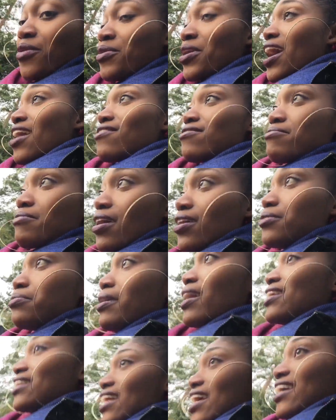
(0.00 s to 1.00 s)
We haven't
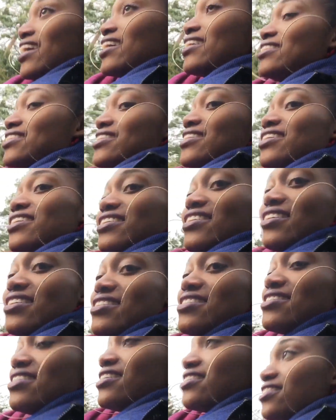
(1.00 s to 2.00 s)
unpacked that yet,
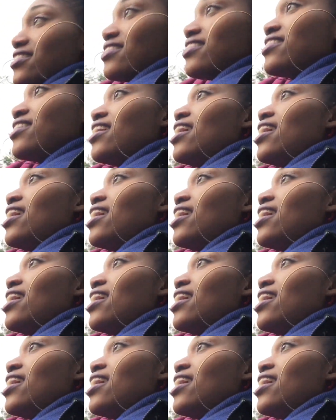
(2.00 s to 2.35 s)
still.